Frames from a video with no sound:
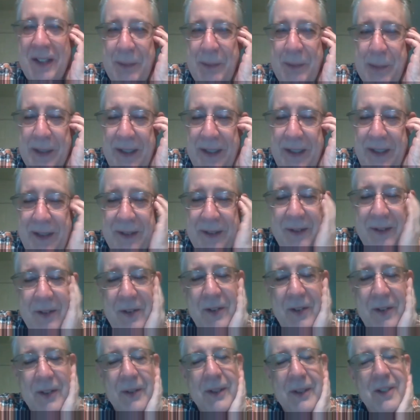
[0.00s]
anybody here to
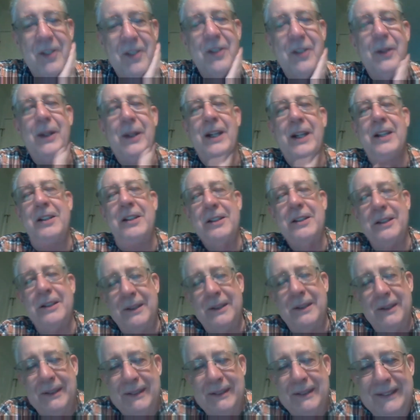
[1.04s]
do it, so I did it.